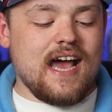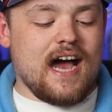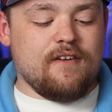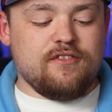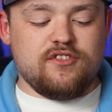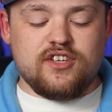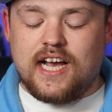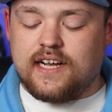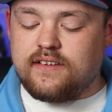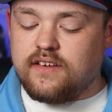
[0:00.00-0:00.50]

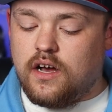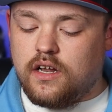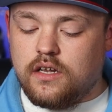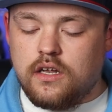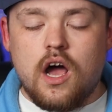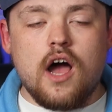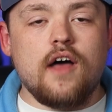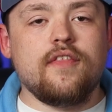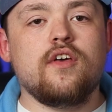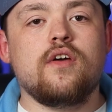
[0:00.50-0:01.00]
I've checked a
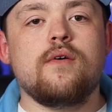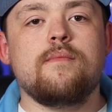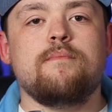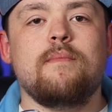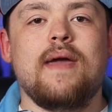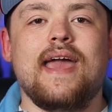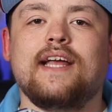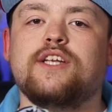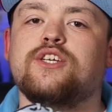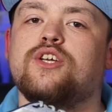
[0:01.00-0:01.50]
lot of the
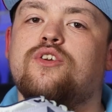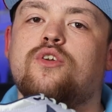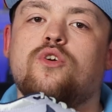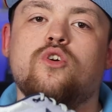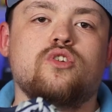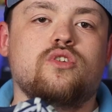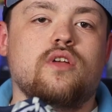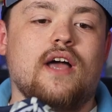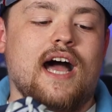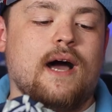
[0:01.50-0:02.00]
major
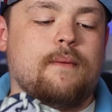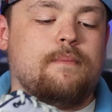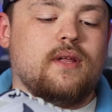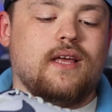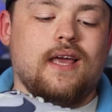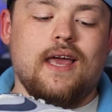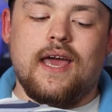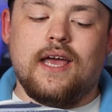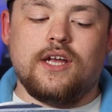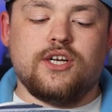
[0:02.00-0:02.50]
news
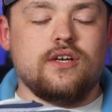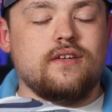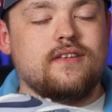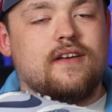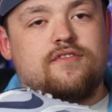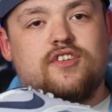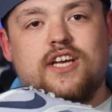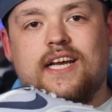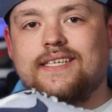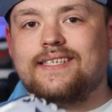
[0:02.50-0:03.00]
applications,
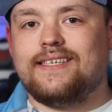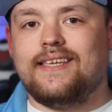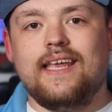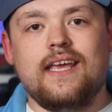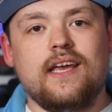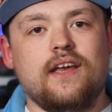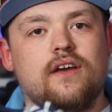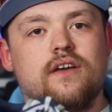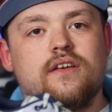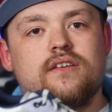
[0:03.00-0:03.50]
I've checked
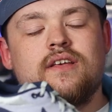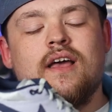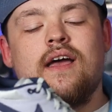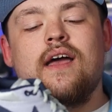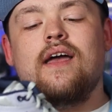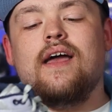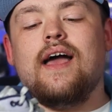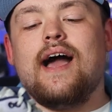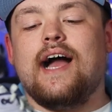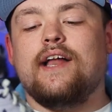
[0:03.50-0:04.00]
sneakers,
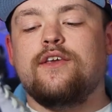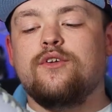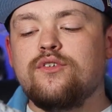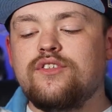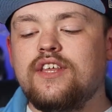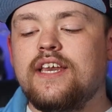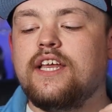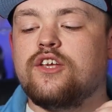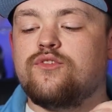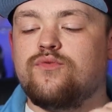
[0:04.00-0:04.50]
and
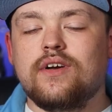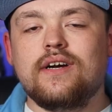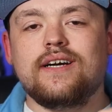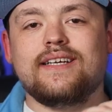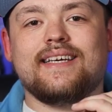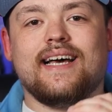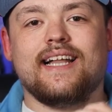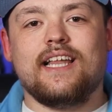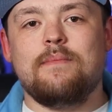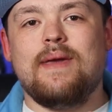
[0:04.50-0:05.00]
nothing is really
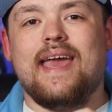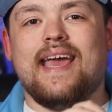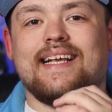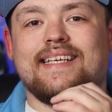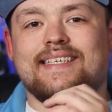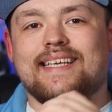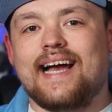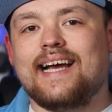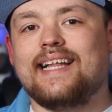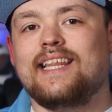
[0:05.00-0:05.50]
telling me
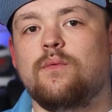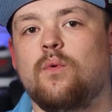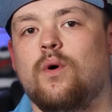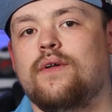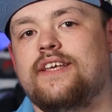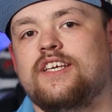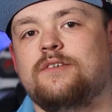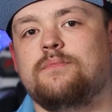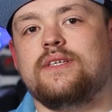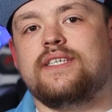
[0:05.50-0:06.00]
exactly
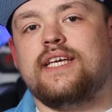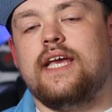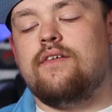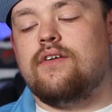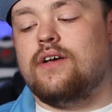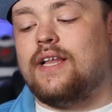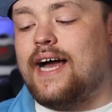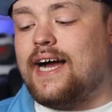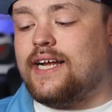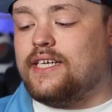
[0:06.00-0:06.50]
what this
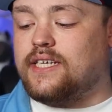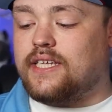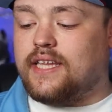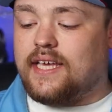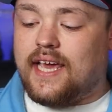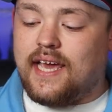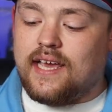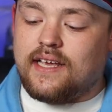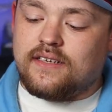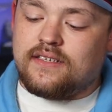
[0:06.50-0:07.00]
material
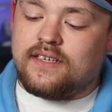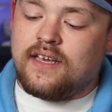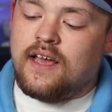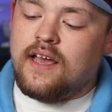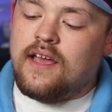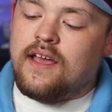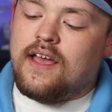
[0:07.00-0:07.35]
actually is.